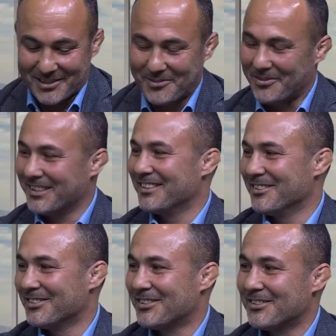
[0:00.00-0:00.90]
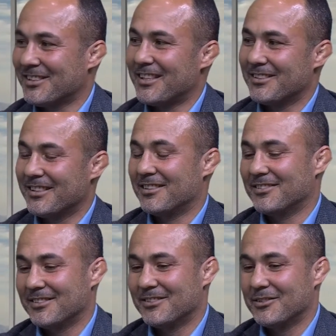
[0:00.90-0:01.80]
different, you know. So it's not, yeah.
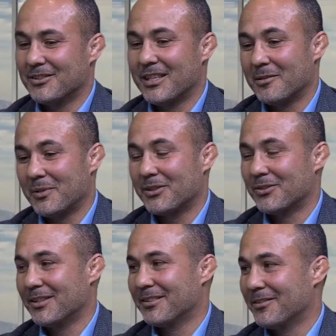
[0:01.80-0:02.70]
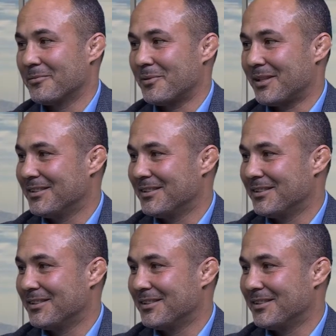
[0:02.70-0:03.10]
You, yeah. you got to make sure that they're going to pay.